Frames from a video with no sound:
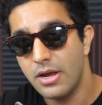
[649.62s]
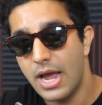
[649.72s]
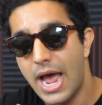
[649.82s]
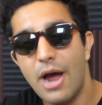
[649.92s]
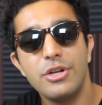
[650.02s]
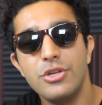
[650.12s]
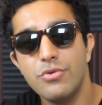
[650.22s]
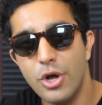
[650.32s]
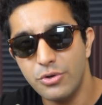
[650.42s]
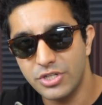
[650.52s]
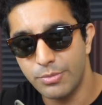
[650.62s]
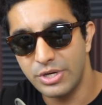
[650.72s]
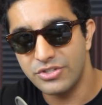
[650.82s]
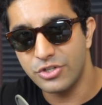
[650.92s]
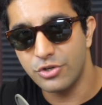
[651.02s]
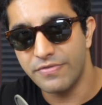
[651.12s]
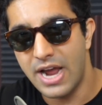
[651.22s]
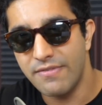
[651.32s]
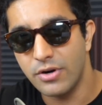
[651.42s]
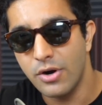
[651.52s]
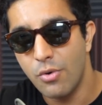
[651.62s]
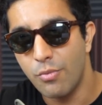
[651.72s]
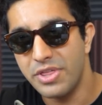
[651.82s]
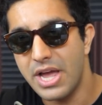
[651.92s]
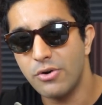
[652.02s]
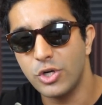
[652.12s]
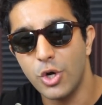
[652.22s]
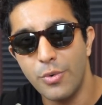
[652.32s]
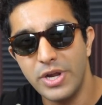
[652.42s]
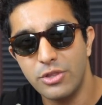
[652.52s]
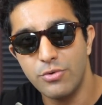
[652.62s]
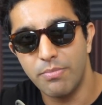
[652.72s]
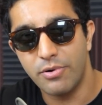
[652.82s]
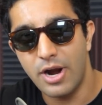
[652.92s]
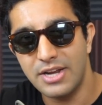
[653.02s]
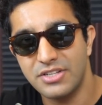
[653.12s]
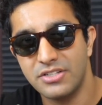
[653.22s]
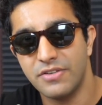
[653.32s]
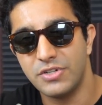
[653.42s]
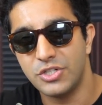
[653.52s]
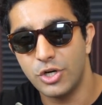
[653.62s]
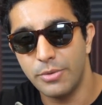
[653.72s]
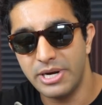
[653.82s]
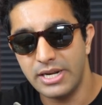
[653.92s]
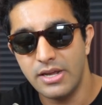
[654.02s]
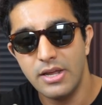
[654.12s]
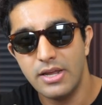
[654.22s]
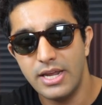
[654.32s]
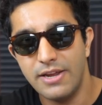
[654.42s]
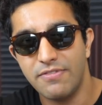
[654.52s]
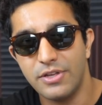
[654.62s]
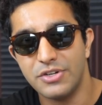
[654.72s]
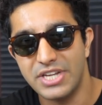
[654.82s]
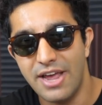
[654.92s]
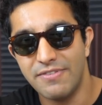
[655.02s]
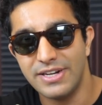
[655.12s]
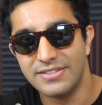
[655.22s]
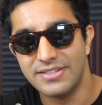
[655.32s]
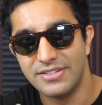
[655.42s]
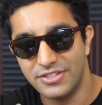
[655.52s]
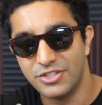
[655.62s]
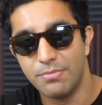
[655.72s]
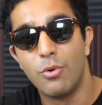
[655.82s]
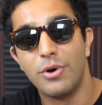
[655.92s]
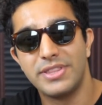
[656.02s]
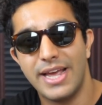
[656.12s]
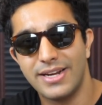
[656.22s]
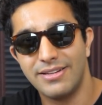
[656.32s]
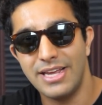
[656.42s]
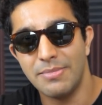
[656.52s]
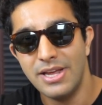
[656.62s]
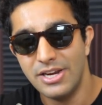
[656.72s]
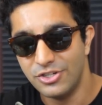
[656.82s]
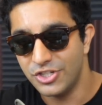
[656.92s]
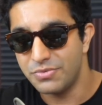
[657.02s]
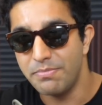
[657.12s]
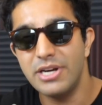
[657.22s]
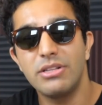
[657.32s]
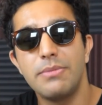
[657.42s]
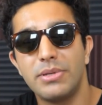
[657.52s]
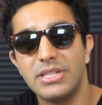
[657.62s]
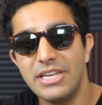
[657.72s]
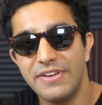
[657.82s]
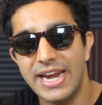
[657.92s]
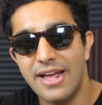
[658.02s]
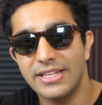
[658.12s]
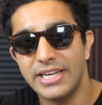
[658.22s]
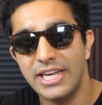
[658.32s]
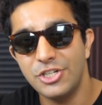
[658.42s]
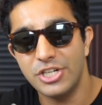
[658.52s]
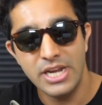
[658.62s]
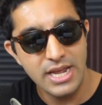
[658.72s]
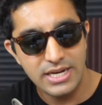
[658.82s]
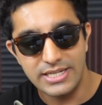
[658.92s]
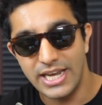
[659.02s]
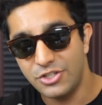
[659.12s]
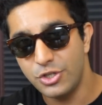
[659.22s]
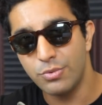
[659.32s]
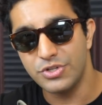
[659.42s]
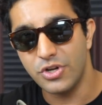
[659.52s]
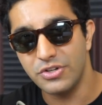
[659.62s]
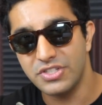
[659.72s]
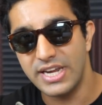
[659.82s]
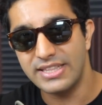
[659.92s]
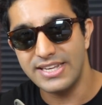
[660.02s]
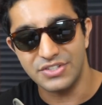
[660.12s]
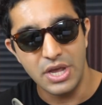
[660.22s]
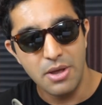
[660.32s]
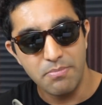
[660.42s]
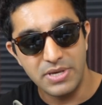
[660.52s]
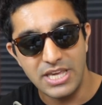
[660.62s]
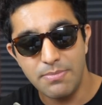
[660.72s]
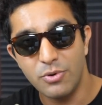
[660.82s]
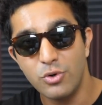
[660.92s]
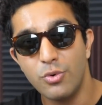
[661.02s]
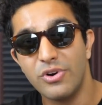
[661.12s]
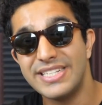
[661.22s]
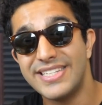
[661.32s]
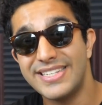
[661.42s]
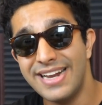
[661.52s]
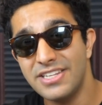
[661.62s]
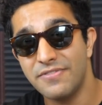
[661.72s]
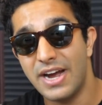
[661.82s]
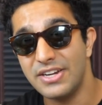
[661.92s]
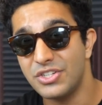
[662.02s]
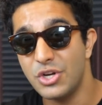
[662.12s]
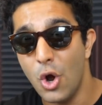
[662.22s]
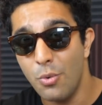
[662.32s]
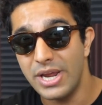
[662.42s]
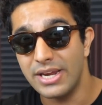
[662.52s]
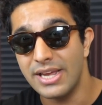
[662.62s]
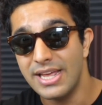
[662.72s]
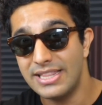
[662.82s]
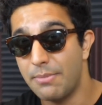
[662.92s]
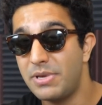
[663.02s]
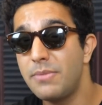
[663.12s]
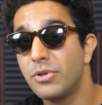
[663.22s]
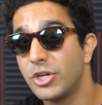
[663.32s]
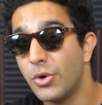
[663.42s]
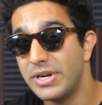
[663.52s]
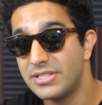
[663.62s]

how do you know someone is a survivor without going through the process of determining if there's evidence to support that claim? Just merely believing an allegation gets you results like this. People who are incentivized knowing that people are going to